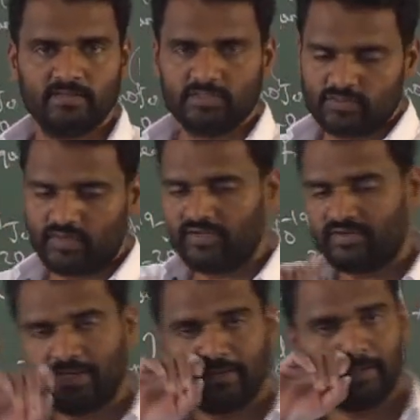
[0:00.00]
So whatever
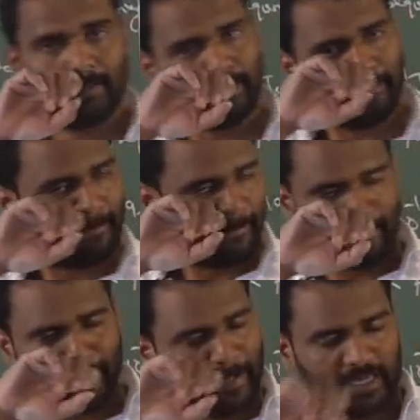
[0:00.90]
I taught
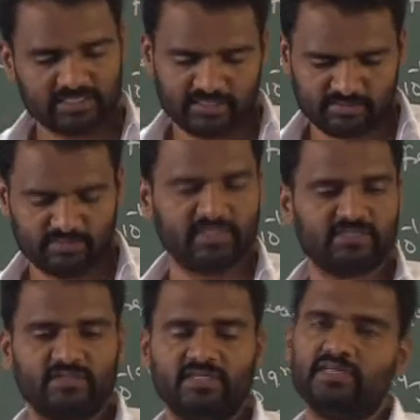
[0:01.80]
concepts based
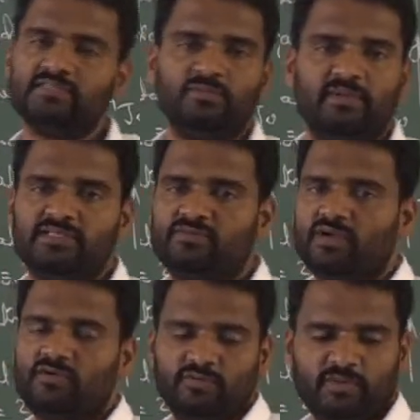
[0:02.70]
on that, so please
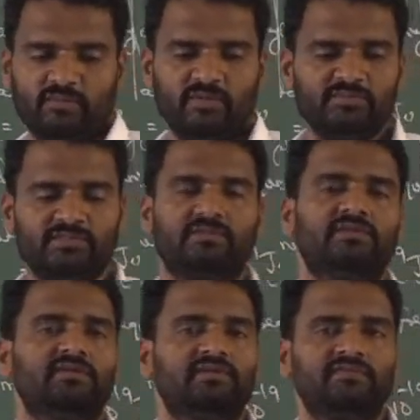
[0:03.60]
work out problems
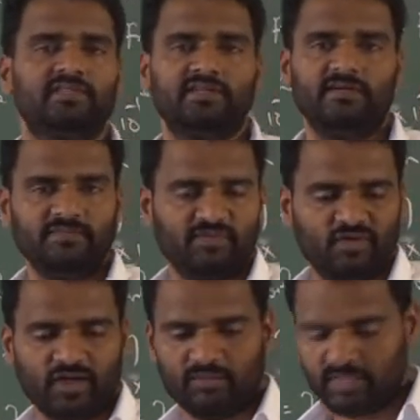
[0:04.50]
with
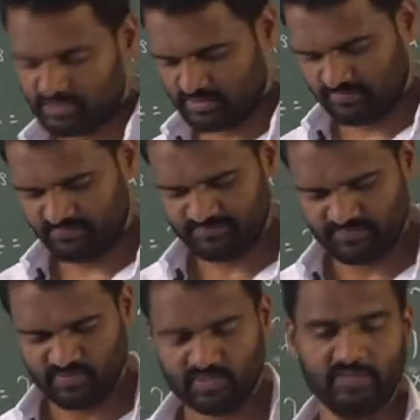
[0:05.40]
formulas,
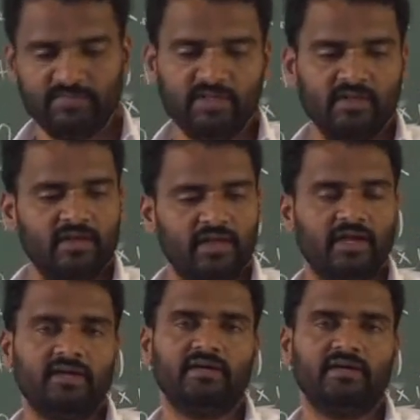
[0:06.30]
okay, and